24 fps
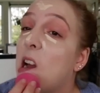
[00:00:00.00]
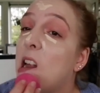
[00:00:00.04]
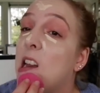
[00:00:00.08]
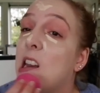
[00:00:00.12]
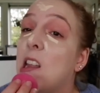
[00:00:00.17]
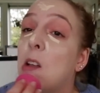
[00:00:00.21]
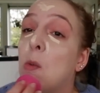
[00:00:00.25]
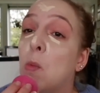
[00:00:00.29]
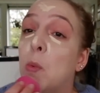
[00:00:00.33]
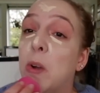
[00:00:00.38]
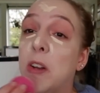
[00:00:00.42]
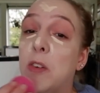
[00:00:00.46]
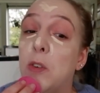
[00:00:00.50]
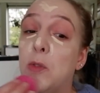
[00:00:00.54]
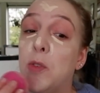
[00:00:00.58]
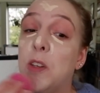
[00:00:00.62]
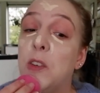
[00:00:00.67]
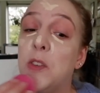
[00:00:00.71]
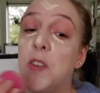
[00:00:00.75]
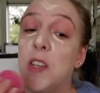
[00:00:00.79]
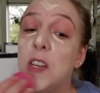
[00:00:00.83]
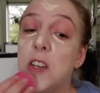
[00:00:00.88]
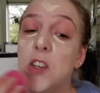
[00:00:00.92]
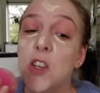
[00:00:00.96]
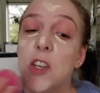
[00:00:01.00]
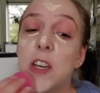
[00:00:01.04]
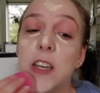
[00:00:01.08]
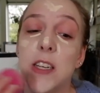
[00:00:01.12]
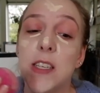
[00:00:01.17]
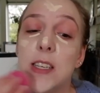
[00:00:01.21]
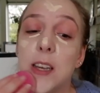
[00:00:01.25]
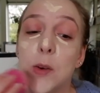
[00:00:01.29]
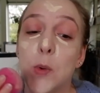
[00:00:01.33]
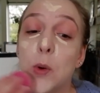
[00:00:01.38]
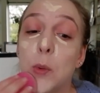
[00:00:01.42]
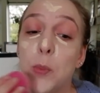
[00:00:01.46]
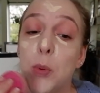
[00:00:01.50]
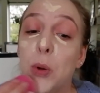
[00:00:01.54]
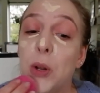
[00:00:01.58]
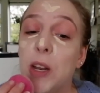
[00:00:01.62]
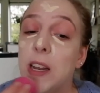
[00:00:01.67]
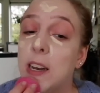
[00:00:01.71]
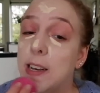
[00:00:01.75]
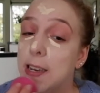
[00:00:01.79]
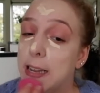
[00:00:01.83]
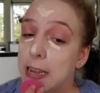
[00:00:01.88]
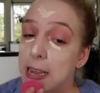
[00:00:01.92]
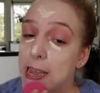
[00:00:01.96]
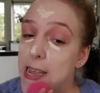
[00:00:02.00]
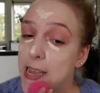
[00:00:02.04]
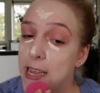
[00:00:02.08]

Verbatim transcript: and then which 15 shades I would put in,